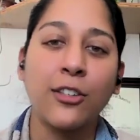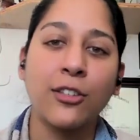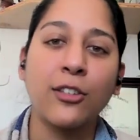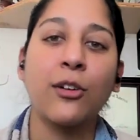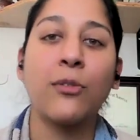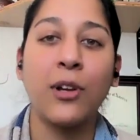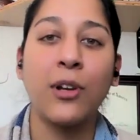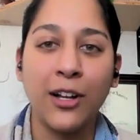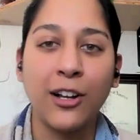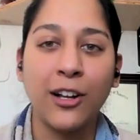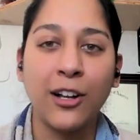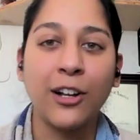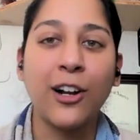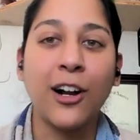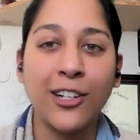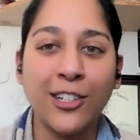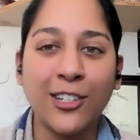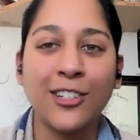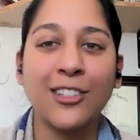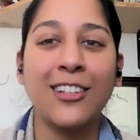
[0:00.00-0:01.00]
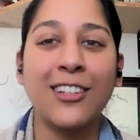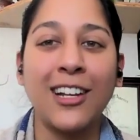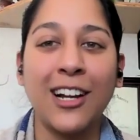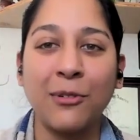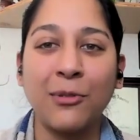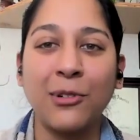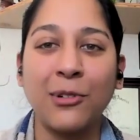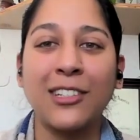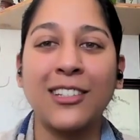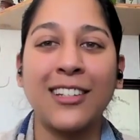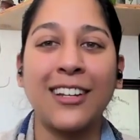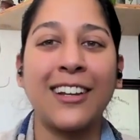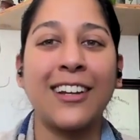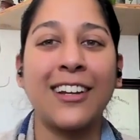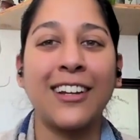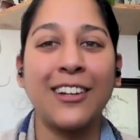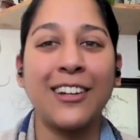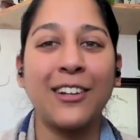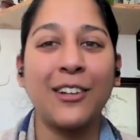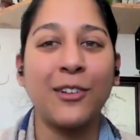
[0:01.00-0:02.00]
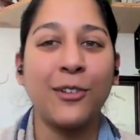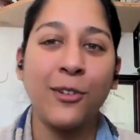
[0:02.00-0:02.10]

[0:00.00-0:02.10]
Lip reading: So cautiously, I will say,